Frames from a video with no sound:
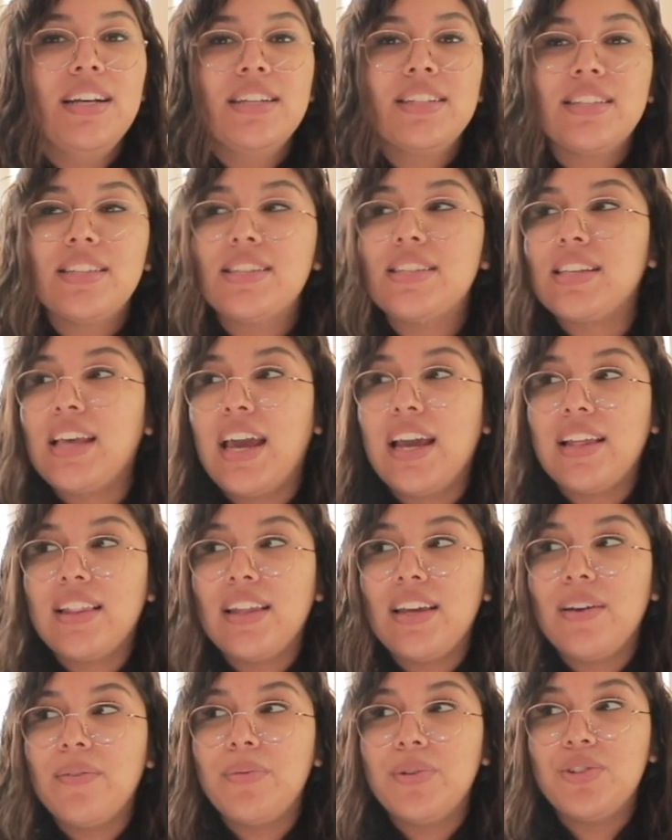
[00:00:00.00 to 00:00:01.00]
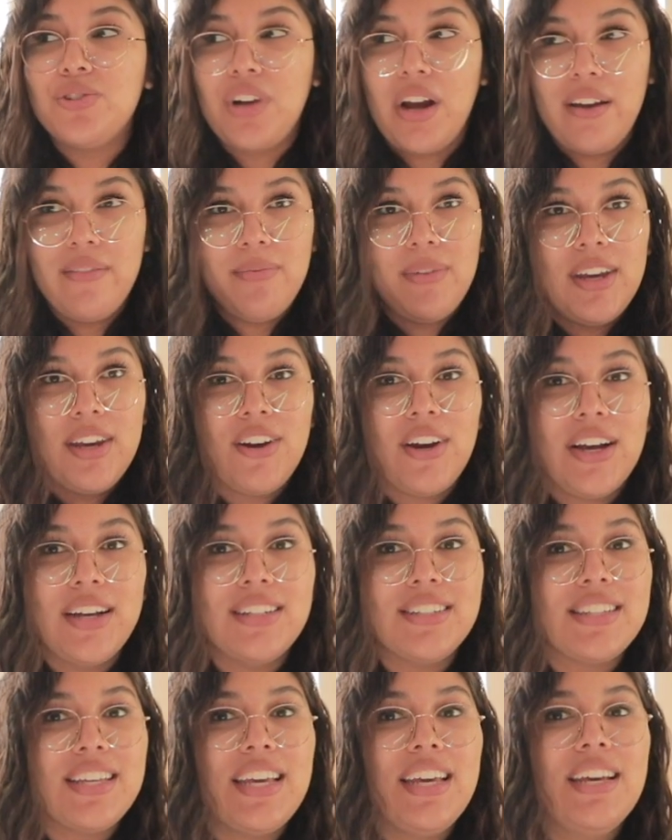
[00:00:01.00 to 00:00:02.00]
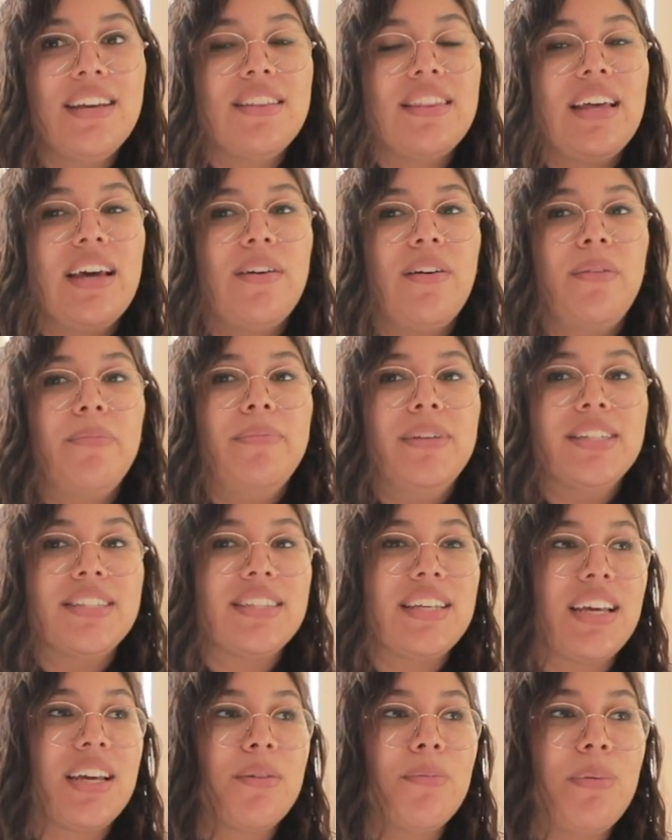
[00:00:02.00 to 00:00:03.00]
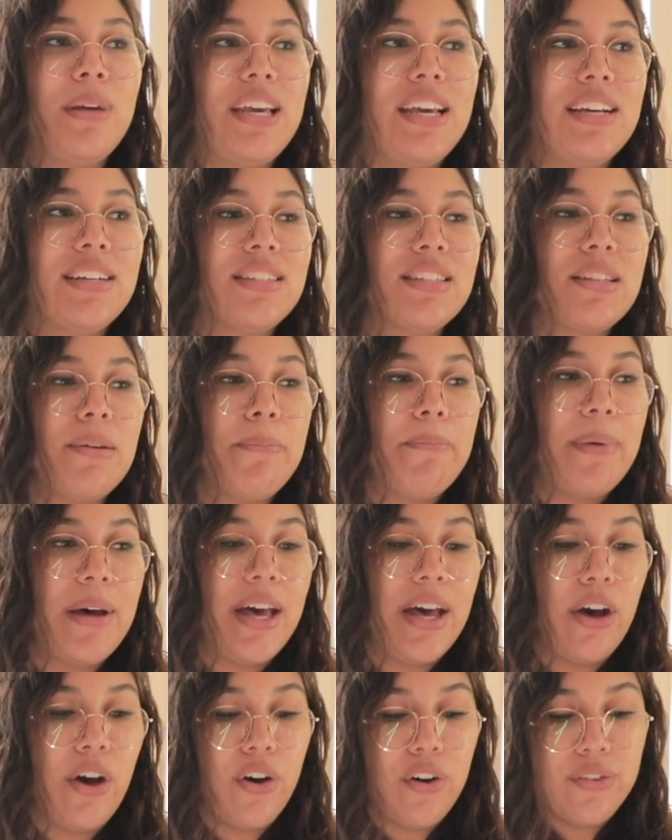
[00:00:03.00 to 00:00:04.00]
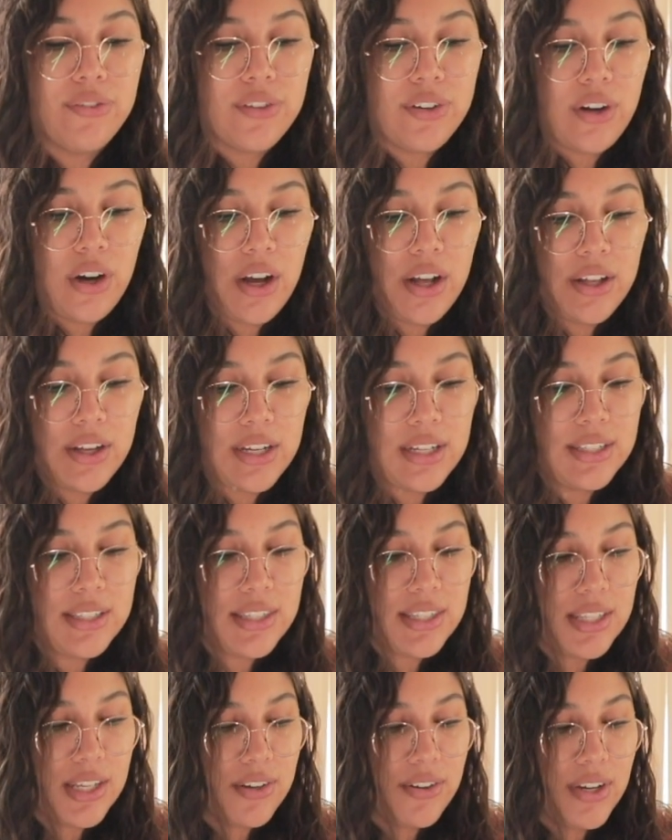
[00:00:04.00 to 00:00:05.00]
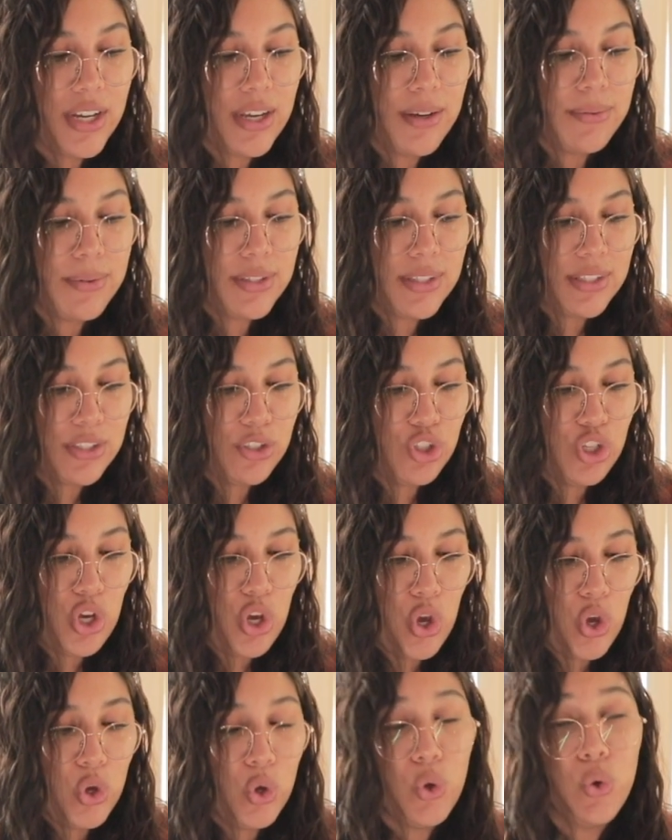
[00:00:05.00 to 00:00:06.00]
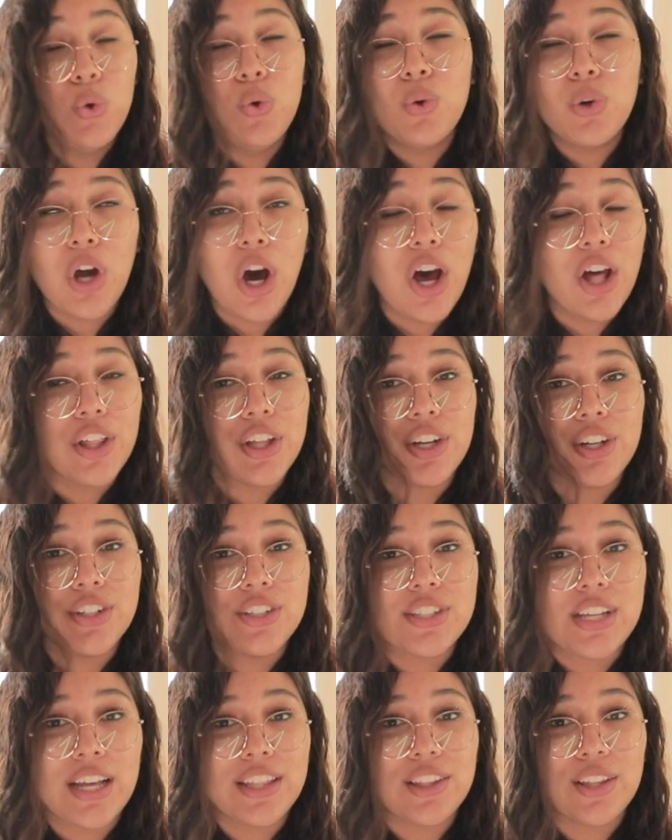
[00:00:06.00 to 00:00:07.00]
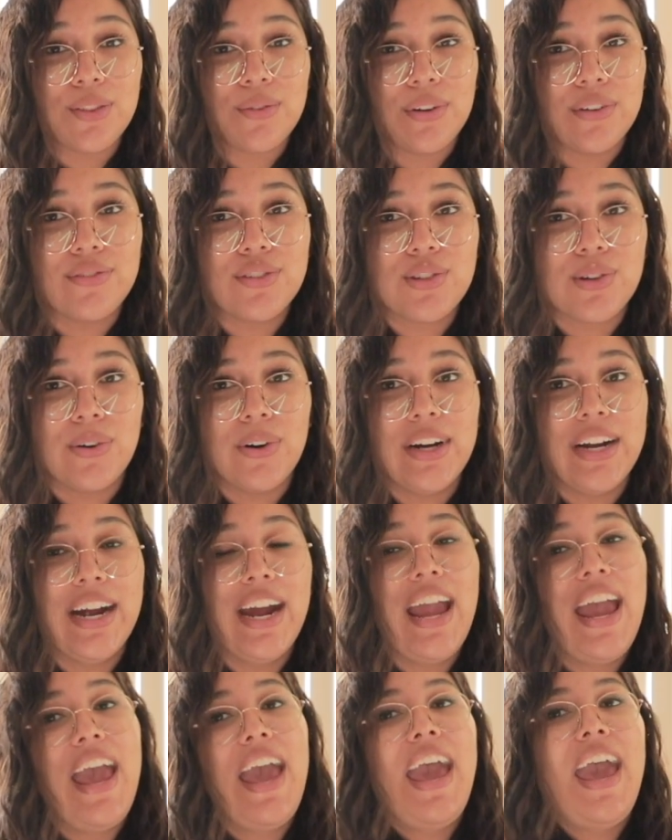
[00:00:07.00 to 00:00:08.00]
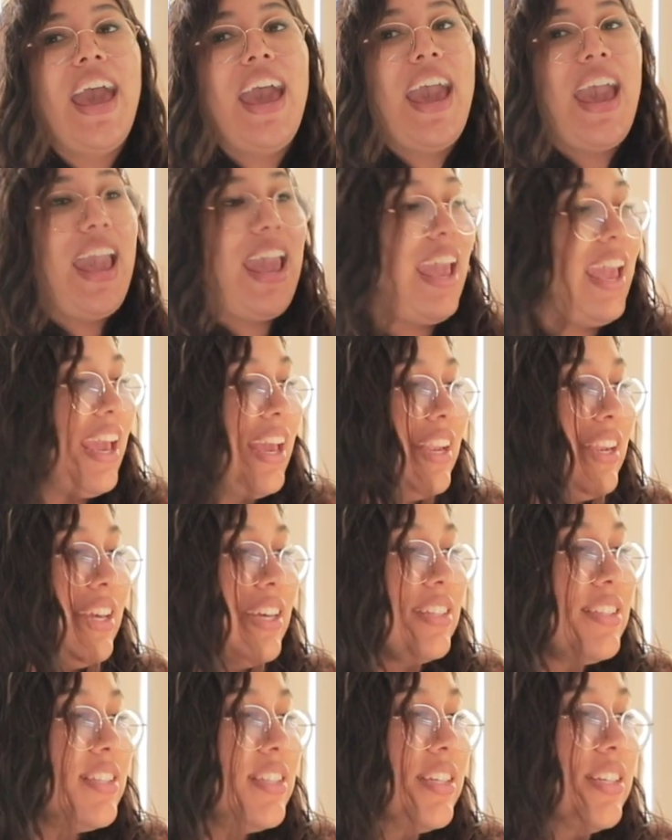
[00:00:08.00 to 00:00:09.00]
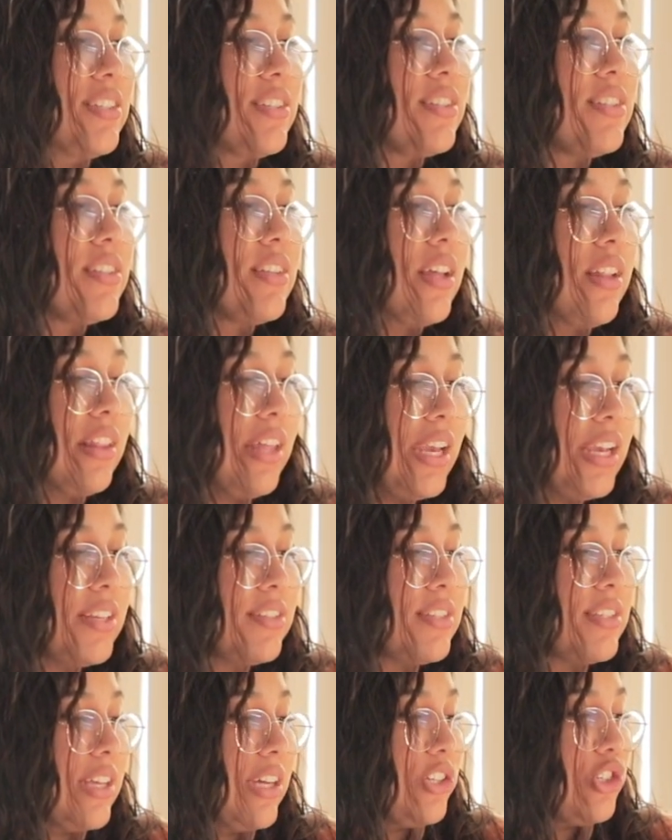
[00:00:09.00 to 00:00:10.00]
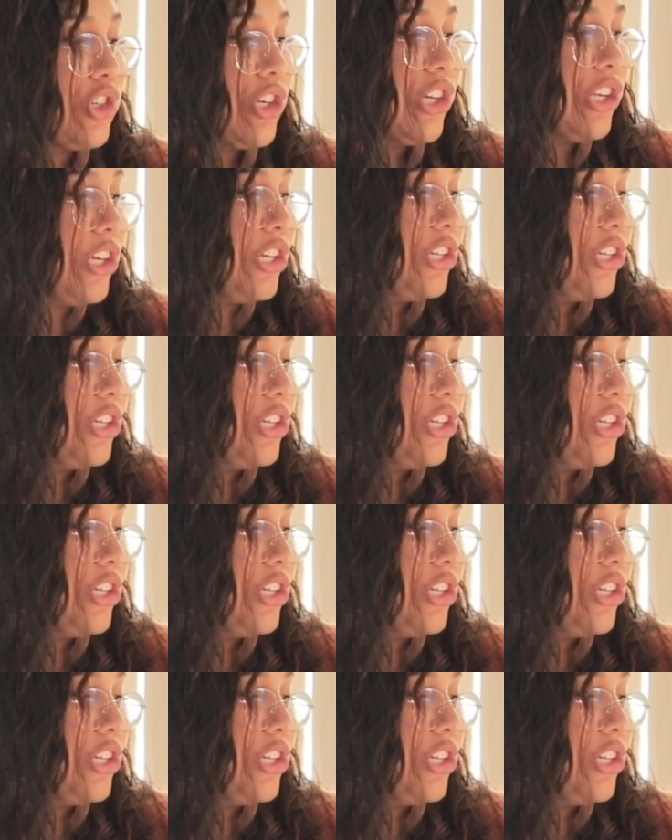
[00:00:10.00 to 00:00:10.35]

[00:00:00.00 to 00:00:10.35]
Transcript: slightly will drive me crazy that I'm missing a piece, but overall, considering it was $2 at the thrift store and it's in like such good